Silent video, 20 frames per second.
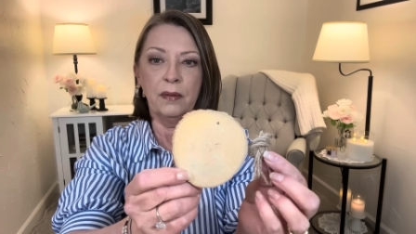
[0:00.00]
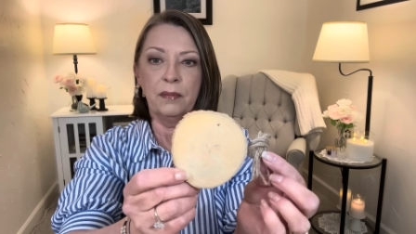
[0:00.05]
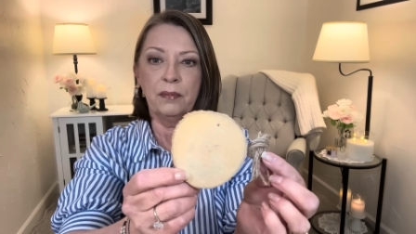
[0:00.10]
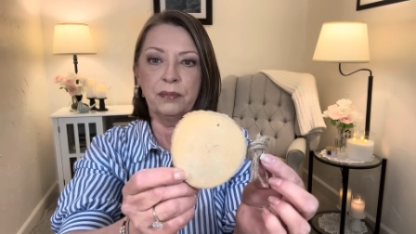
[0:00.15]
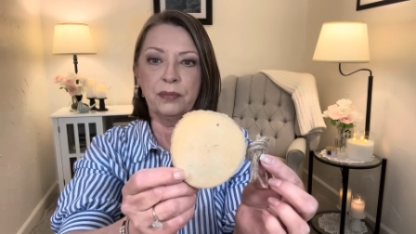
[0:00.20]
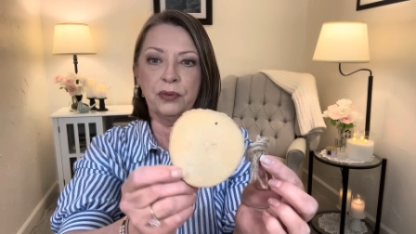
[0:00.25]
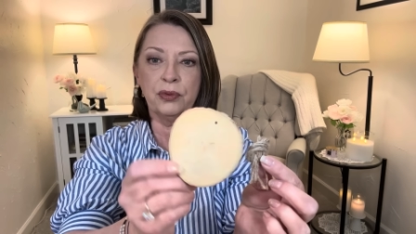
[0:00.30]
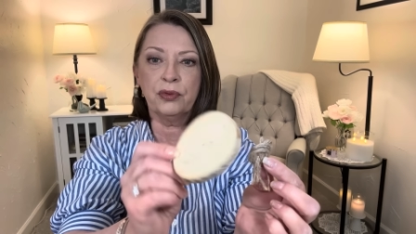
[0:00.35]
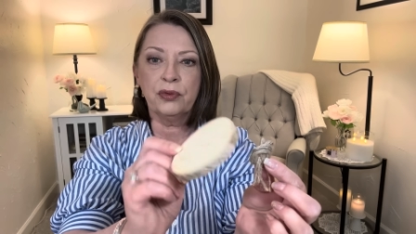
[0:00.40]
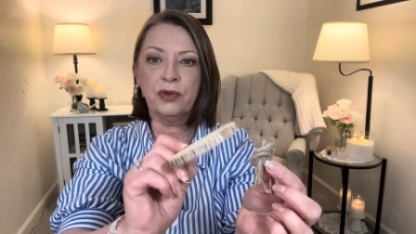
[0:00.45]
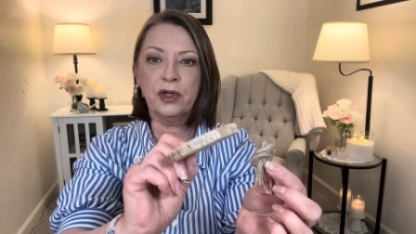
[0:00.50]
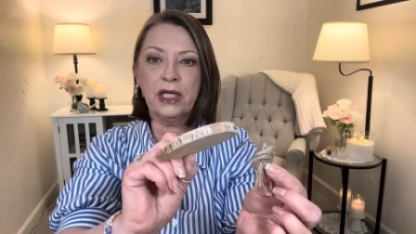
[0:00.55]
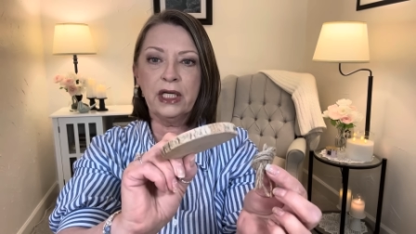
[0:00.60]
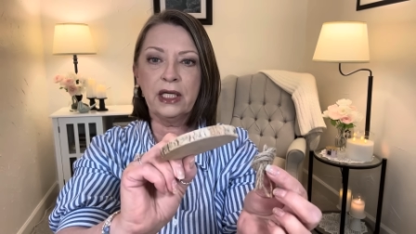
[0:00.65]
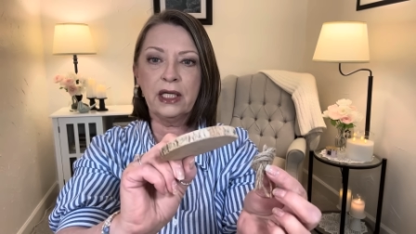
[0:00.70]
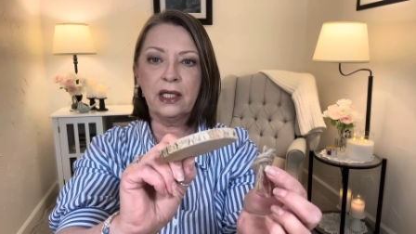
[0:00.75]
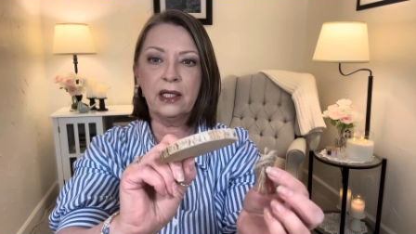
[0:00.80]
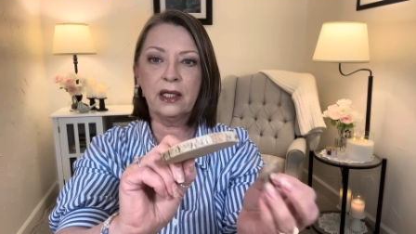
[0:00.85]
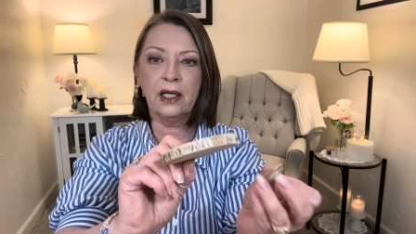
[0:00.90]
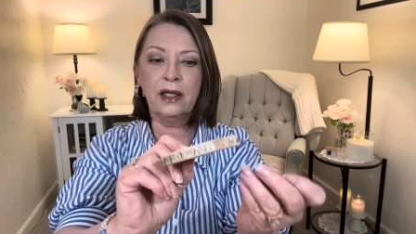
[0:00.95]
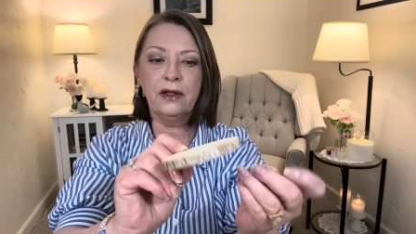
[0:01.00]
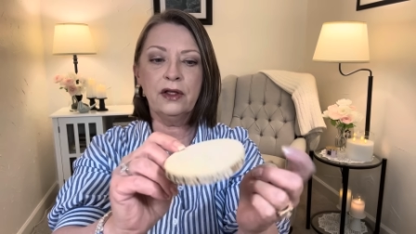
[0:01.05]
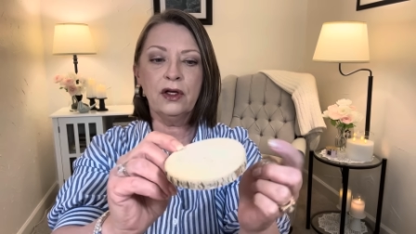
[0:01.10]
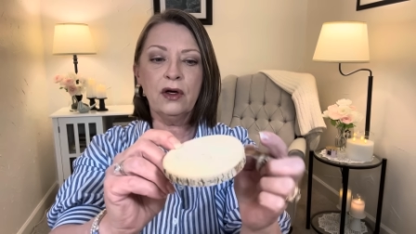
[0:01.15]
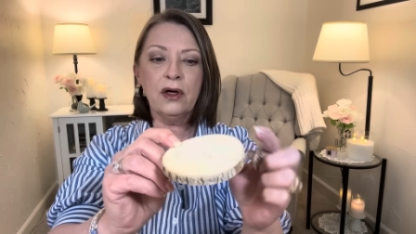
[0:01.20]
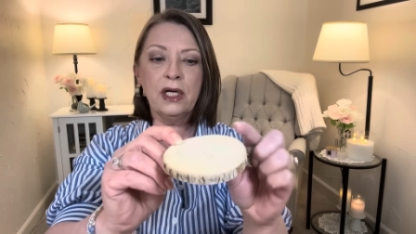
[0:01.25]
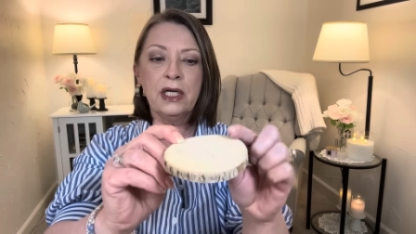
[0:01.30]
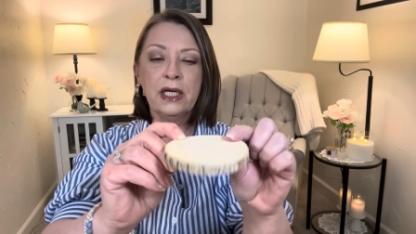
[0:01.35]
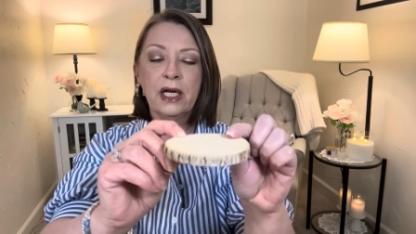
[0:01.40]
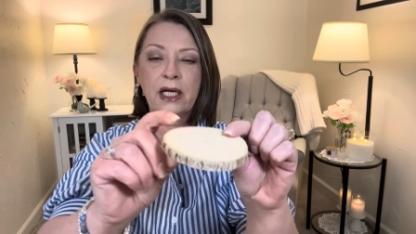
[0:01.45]
Pretty. And
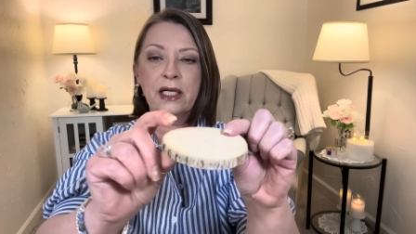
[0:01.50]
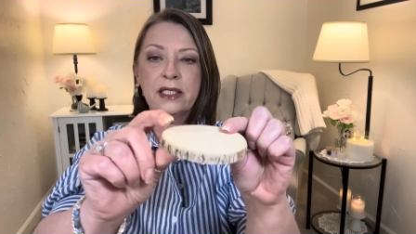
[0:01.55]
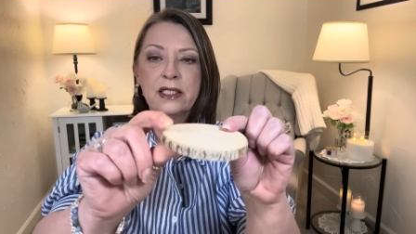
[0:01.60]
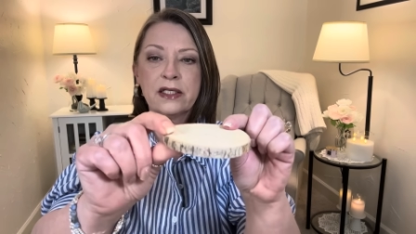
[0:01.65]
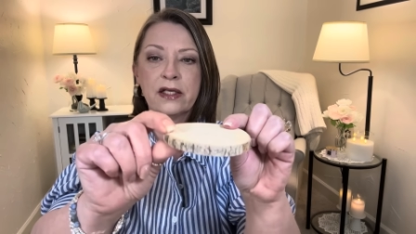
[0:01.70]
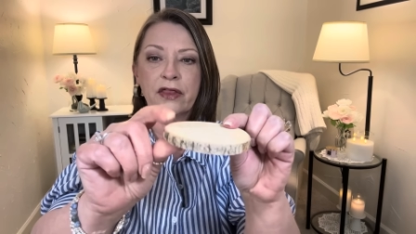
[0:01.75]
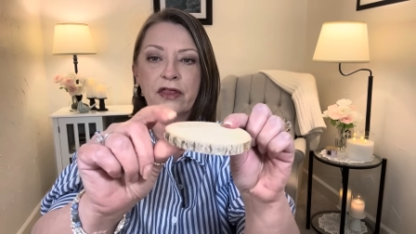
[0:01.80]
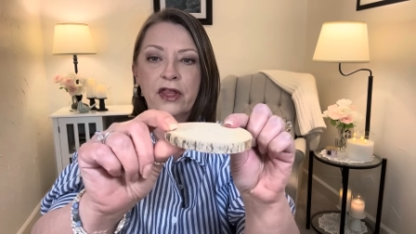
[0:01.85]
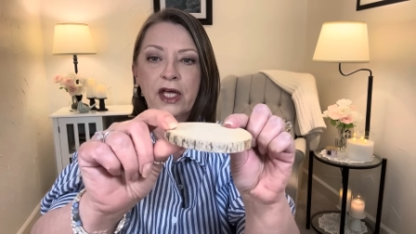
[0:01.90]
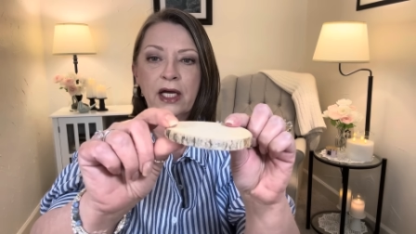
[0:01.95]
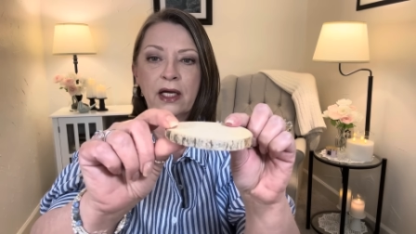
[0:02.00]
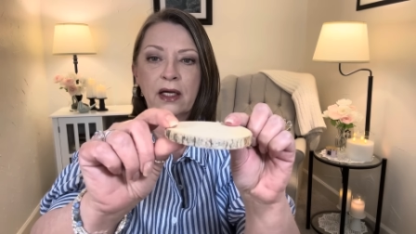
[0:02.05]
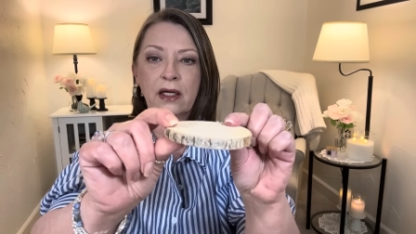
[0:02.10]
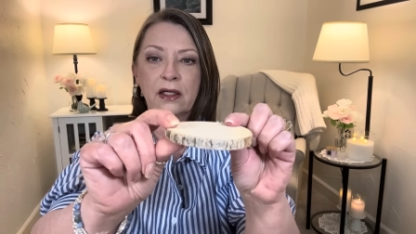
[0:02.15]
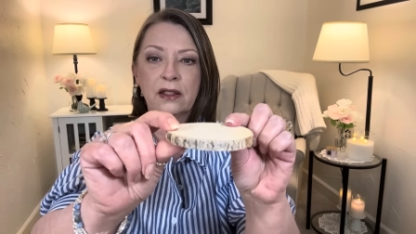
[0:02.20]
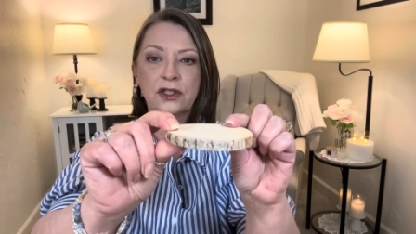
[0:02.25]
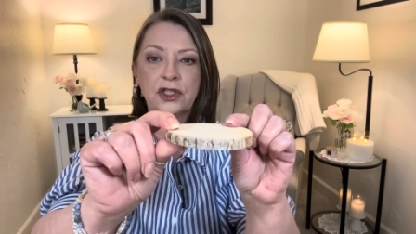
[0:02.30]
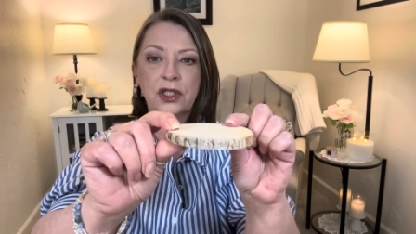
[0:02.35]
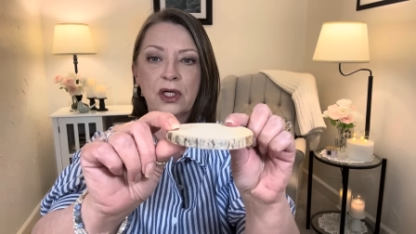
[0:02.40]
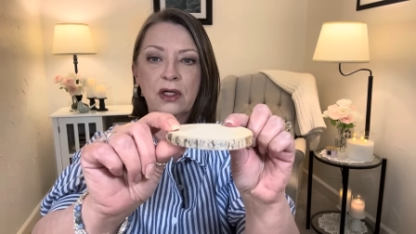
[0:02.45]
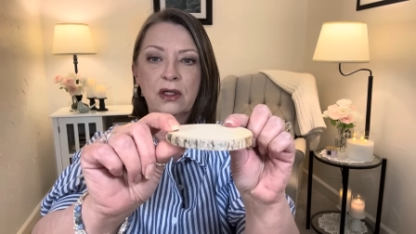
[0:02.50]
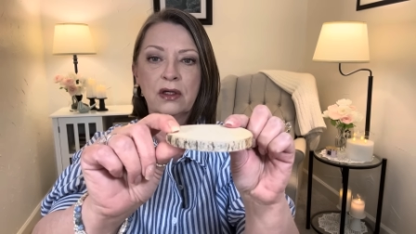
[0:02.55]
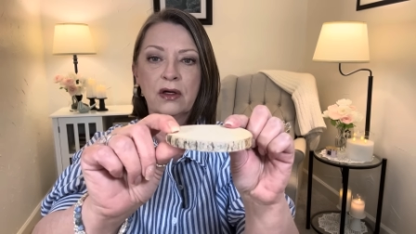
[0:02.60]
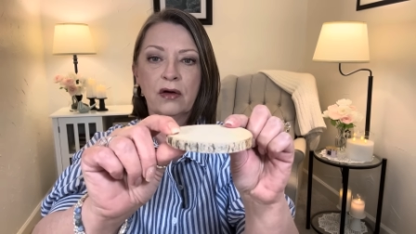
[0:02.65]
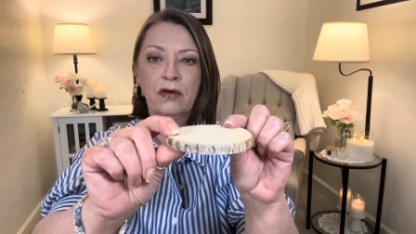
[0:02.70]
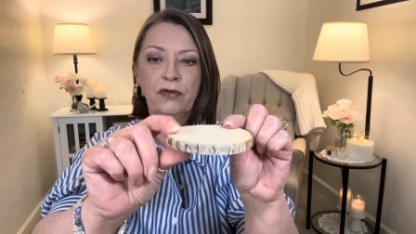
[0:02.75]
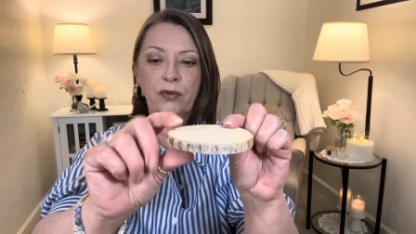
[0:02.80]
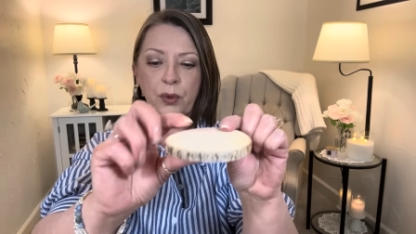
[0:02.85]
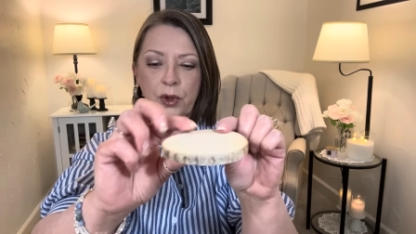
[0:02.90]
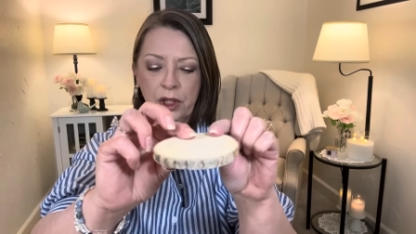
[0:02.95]
they're a nice thick chunk
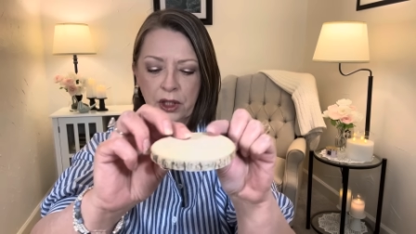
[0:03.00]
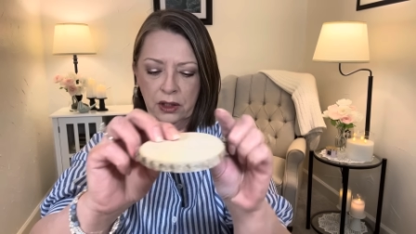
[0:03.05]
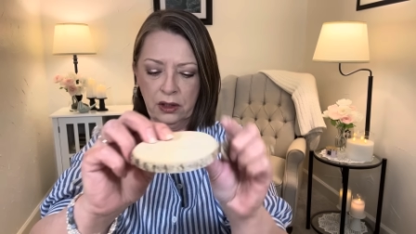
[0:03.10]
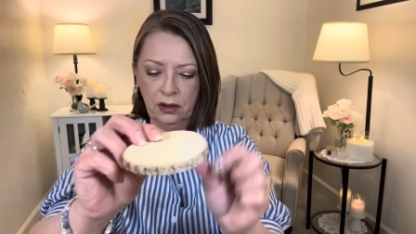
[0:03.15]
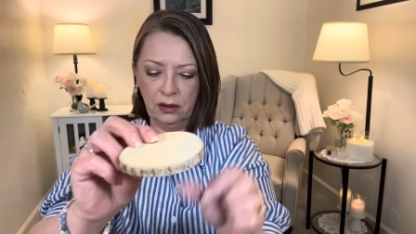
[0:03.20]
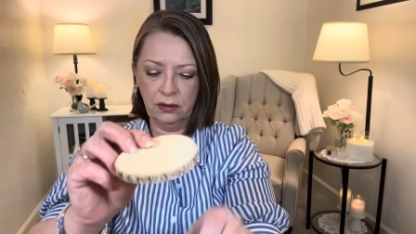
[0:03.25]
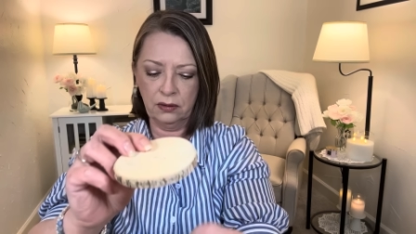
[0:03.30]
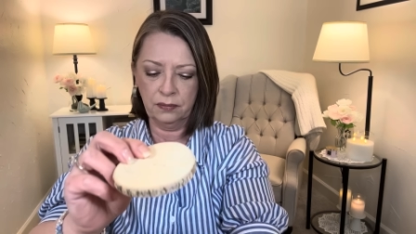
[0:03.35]
of wood.